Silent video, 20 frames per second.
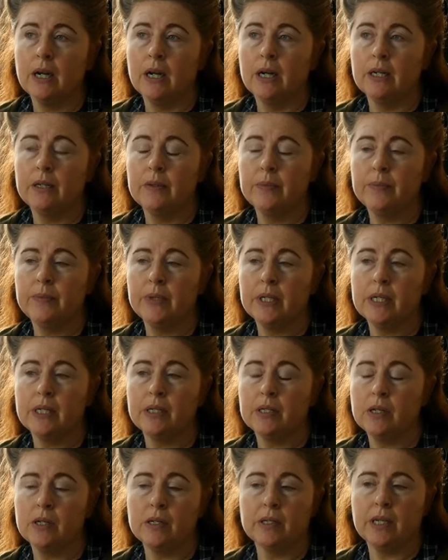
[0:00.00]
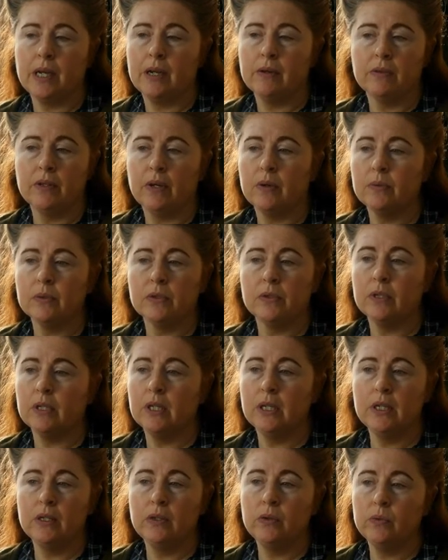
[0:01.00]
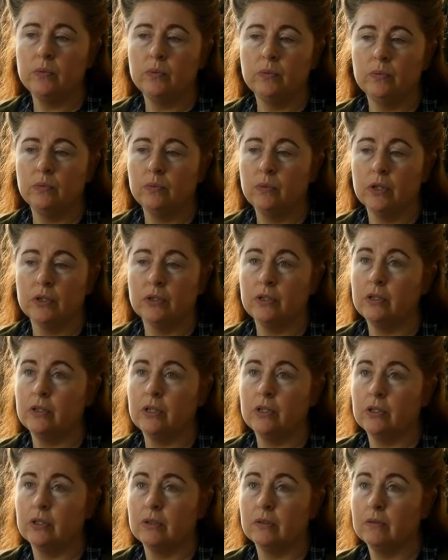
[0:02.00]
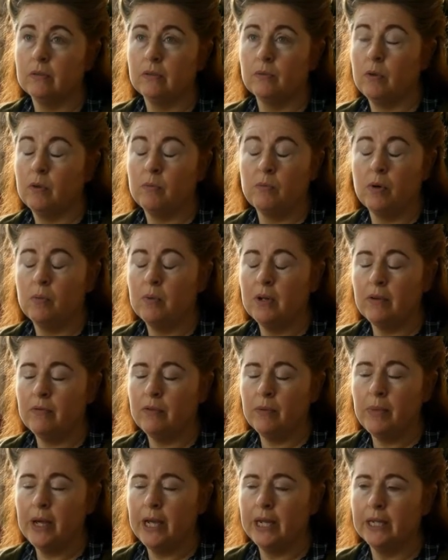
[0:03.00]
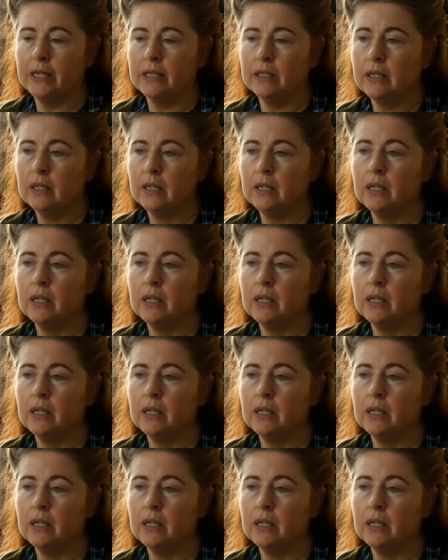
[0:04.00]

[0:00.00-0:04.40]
And it turns out that was the worst decision I've probably ever made,